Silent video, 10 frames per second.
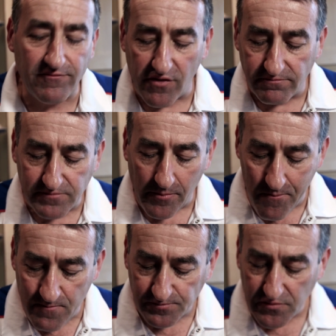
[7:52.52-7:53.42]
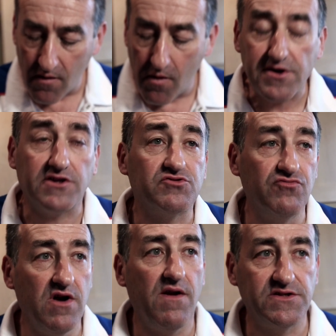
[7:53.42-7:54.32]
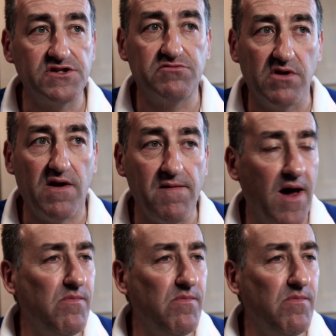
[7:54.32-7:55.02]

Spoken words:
full? No, it's really nice.